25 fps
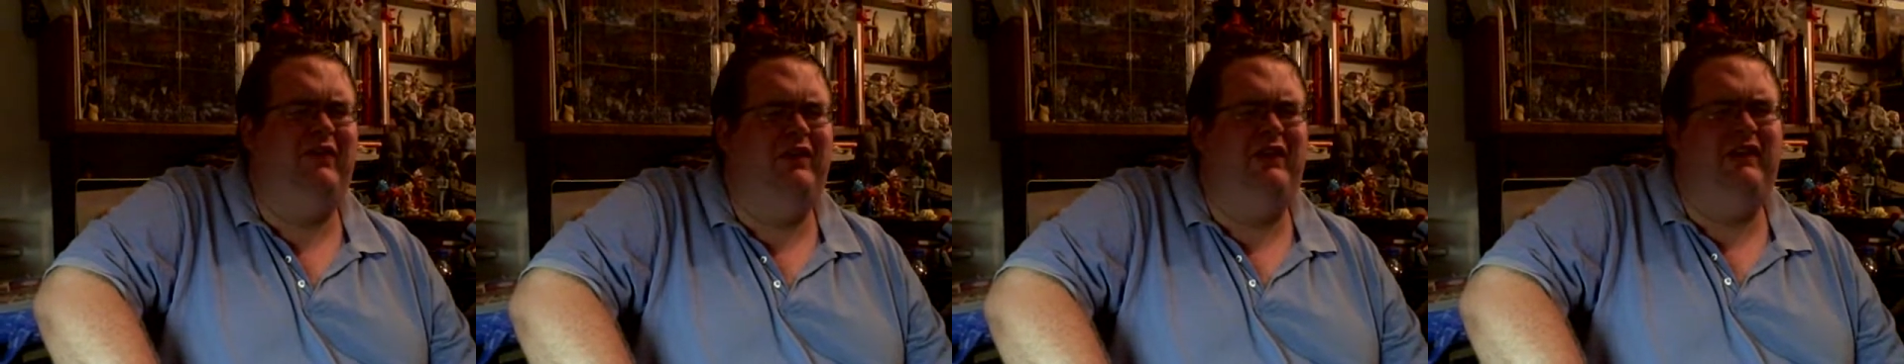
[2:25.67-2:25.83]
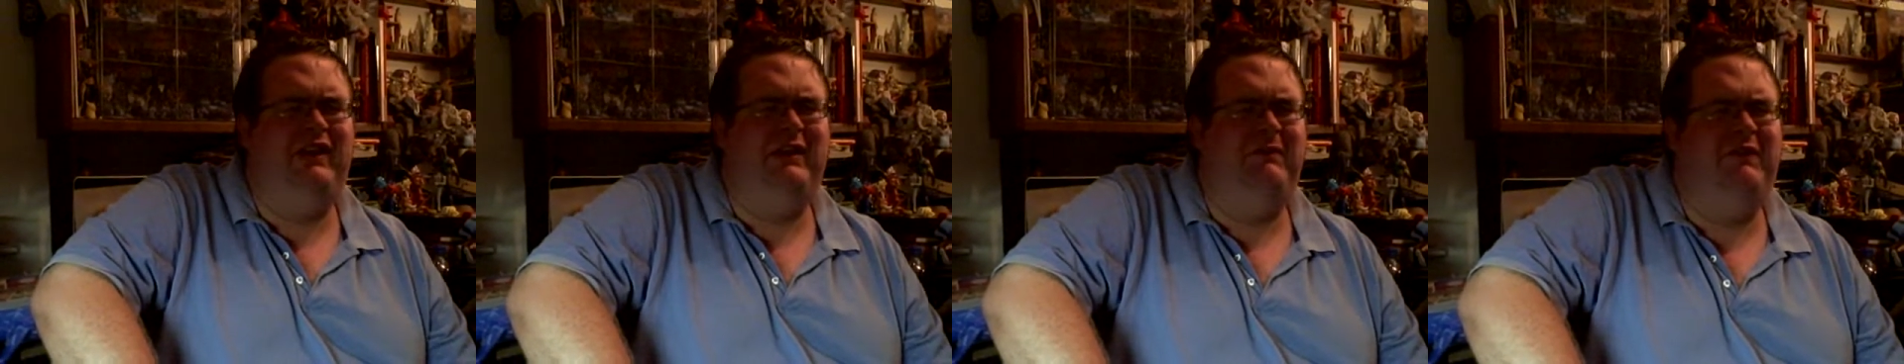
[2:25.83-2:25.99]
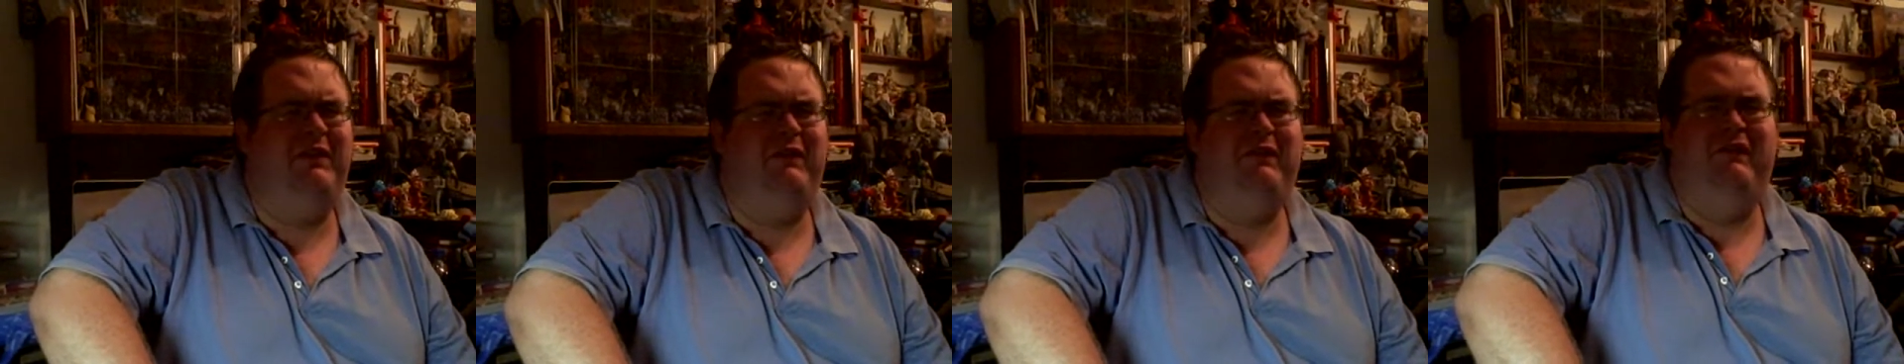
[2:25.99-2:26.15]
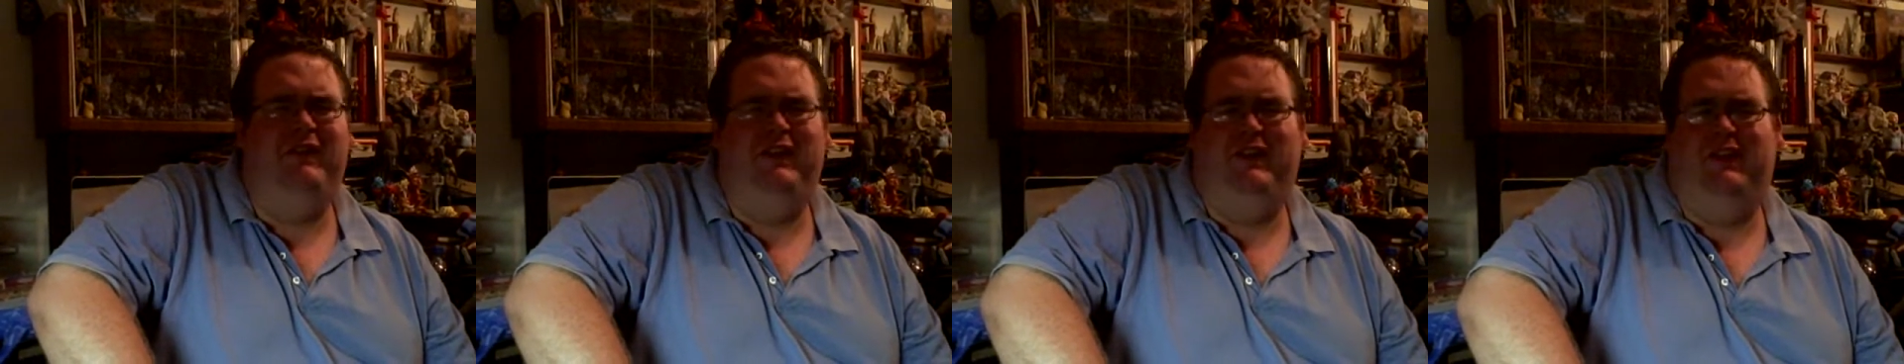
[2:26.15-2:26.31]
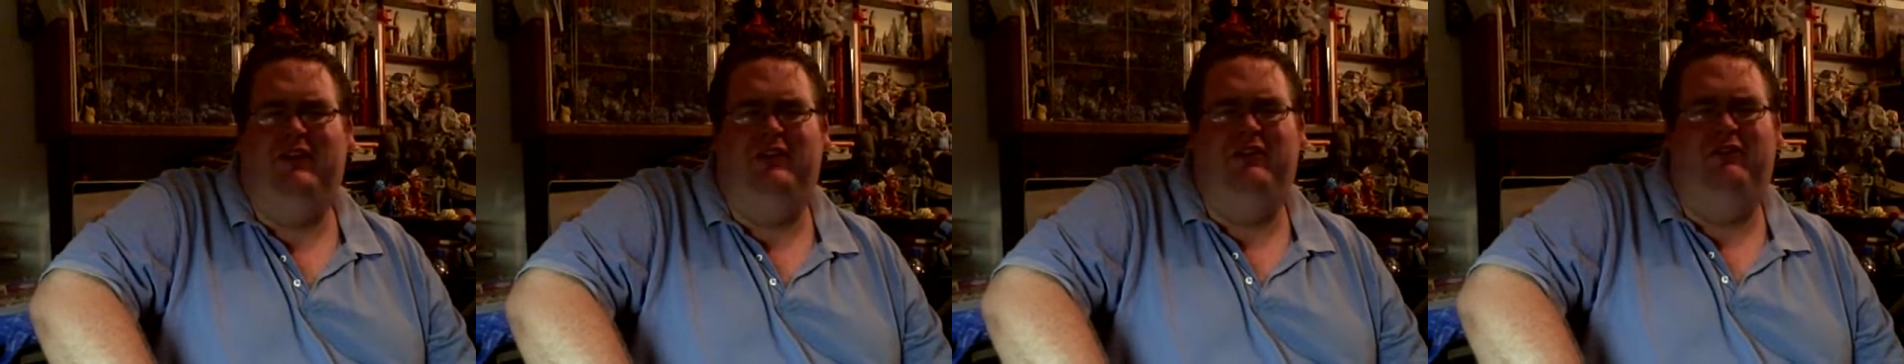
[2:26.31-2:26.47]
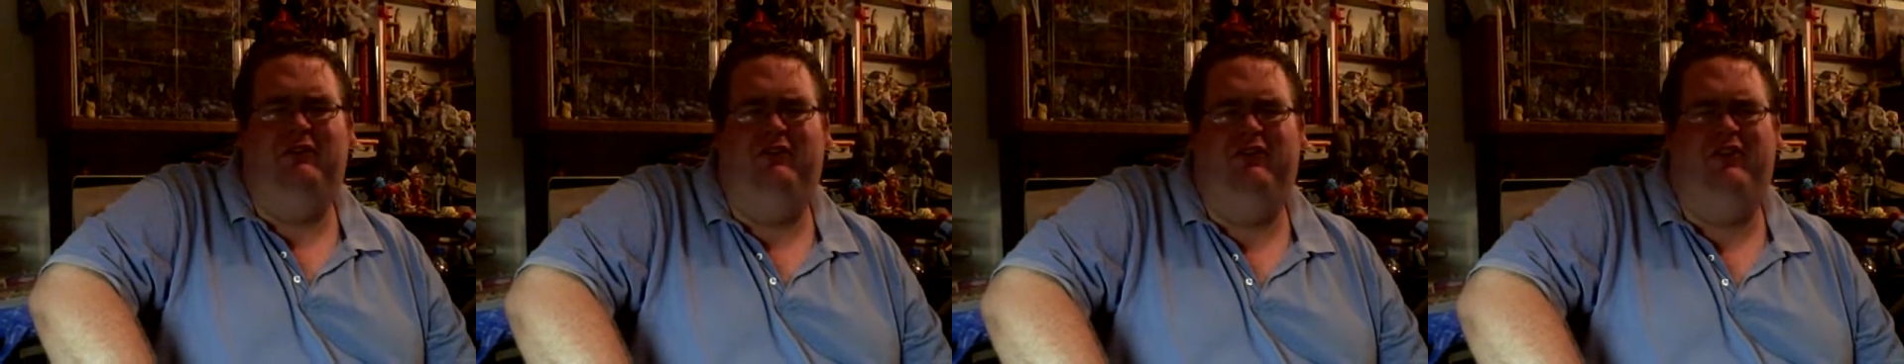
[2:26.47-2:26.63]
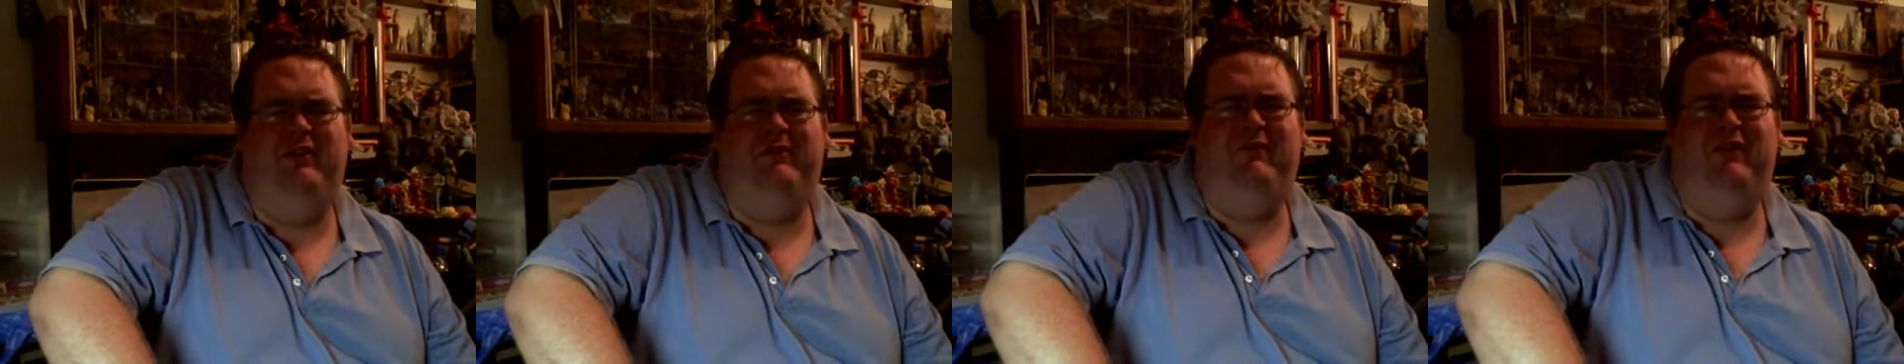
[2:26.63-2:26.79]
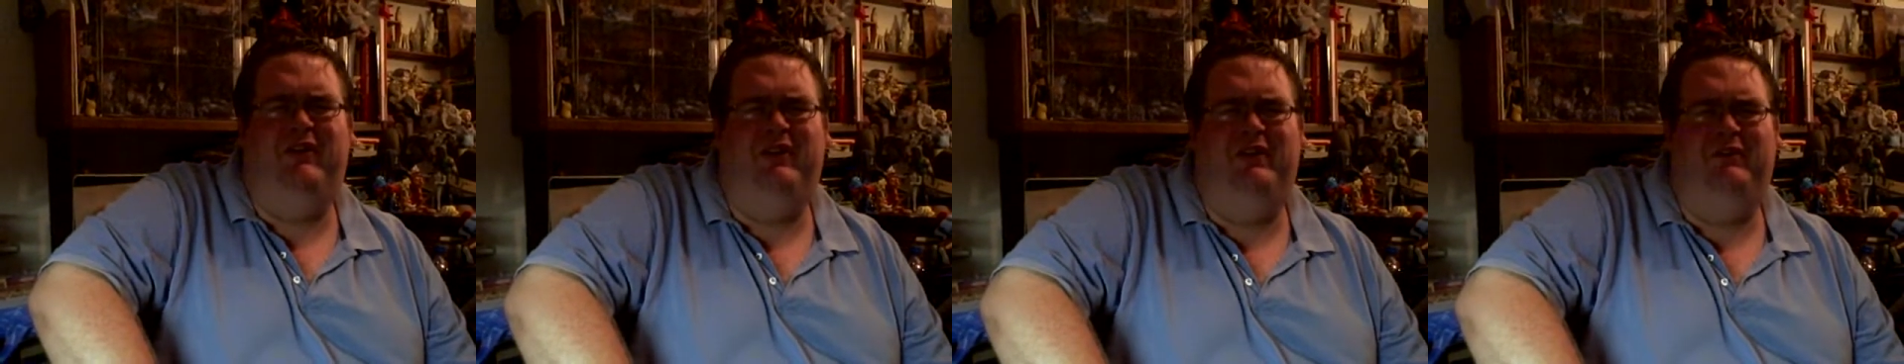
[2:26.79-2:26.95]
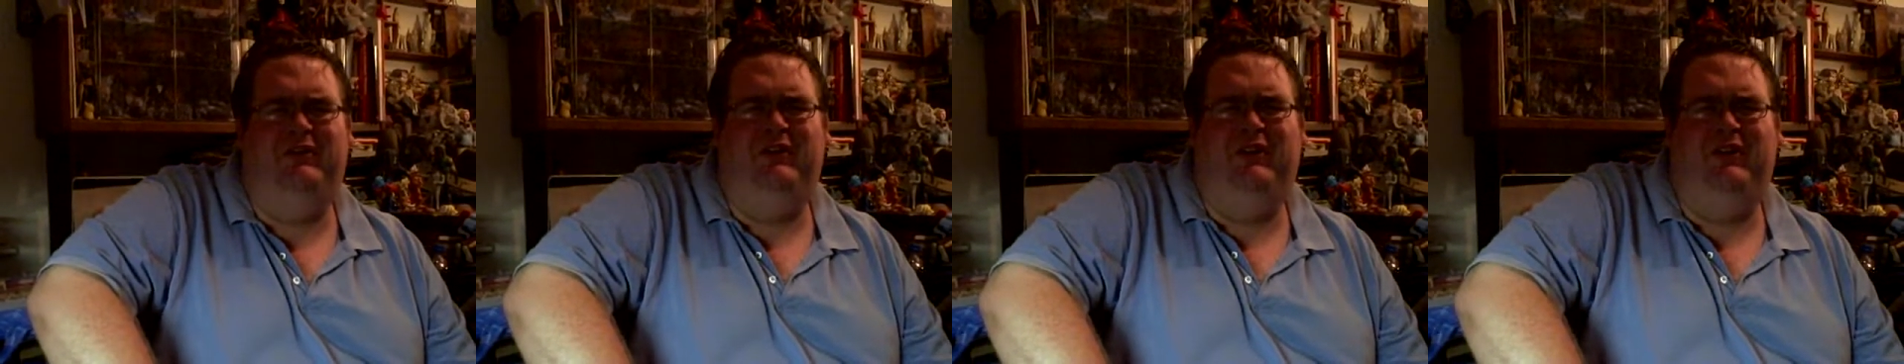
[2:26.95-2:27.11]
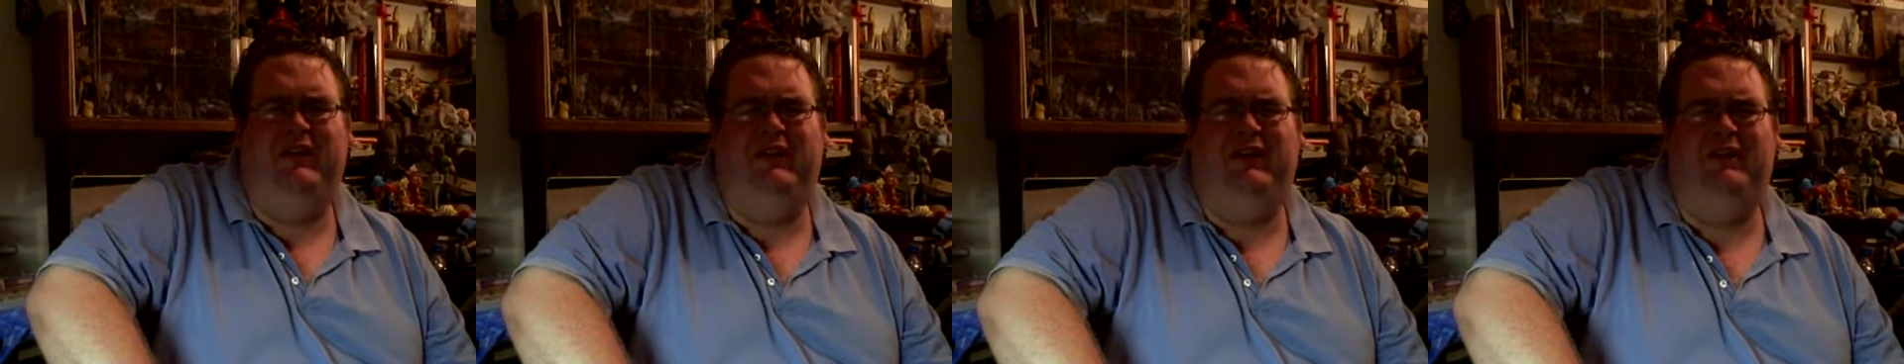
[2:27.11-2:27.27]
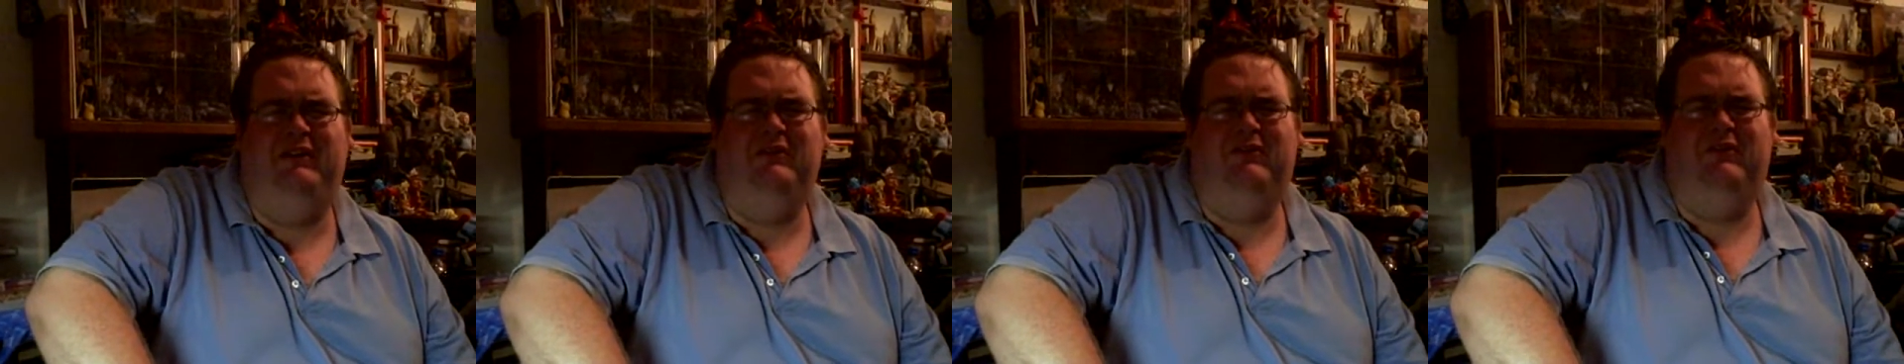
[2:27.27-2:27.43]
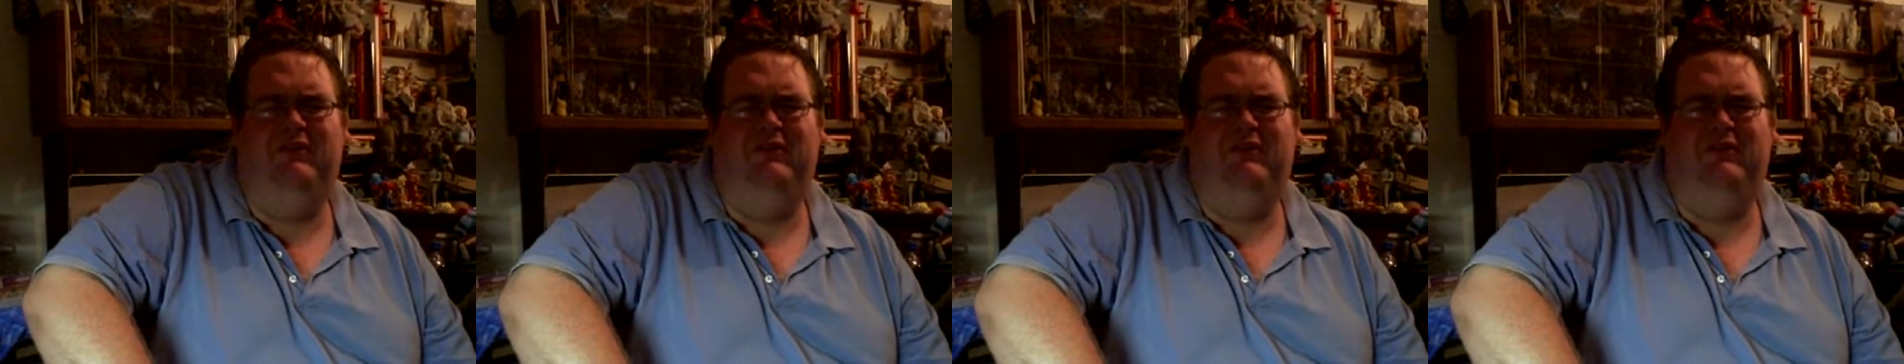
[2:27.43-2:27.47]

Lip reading: name of the villain or something, really.